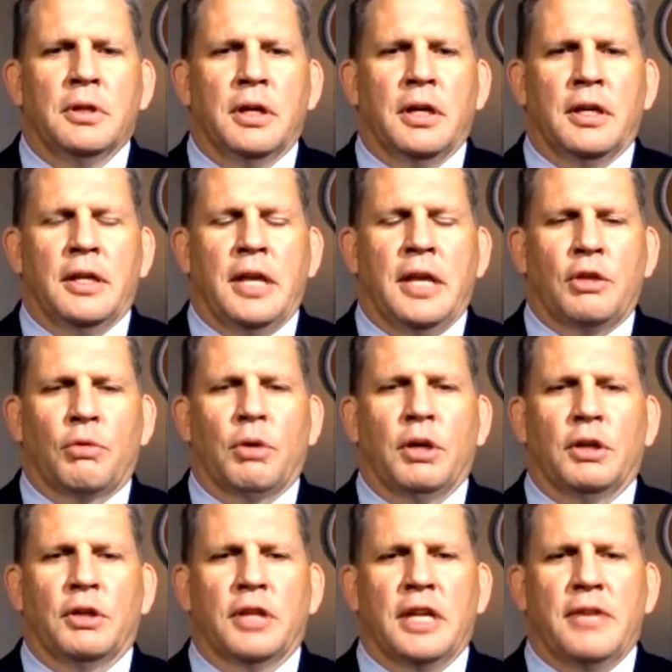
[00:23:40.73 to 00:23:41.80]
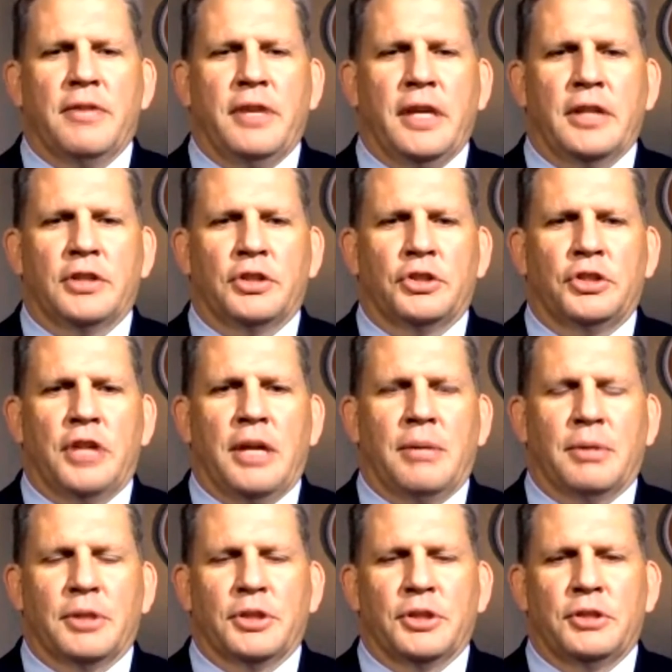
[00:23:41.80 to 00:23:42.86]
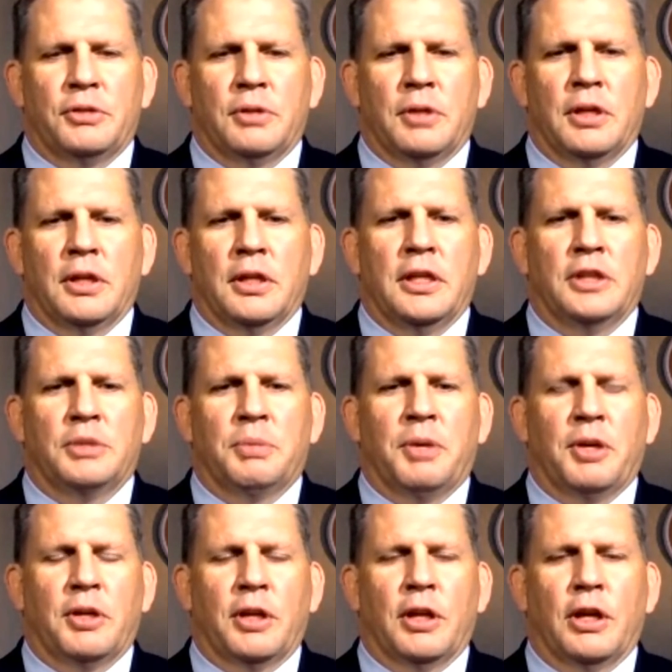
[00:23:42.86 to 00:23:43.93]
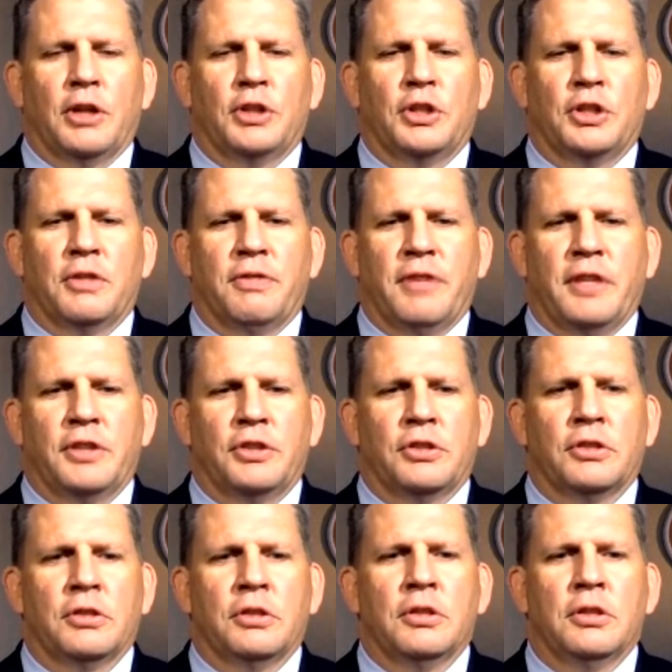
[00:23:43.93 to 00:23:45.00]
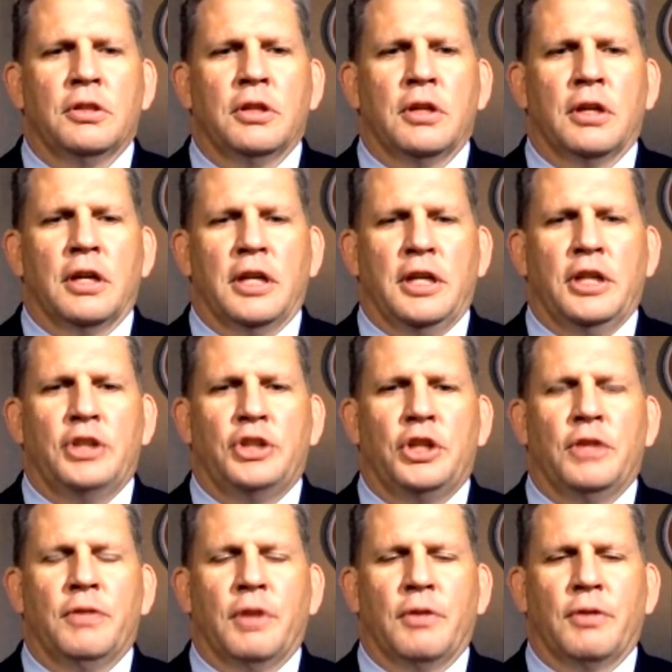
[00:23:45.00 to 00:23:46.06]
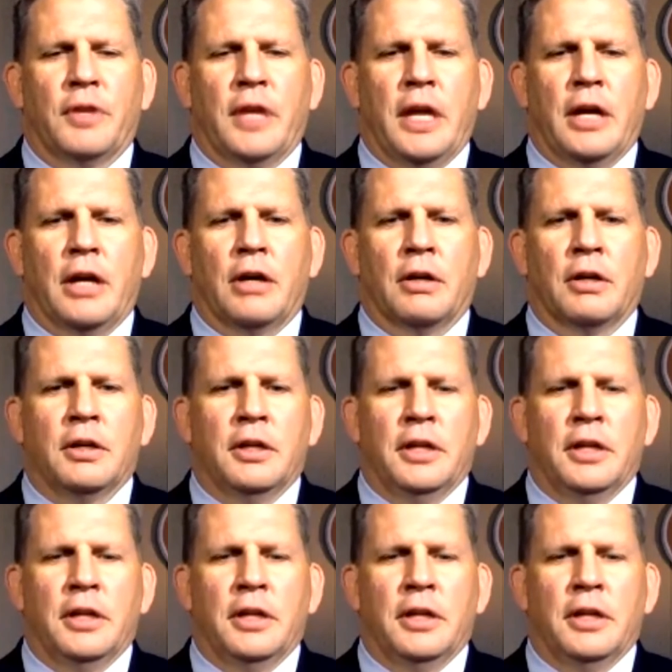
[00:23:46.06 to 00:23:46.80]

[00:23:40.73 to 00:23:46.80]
that the Royal Navy has established as part of the larger defense initiative over there.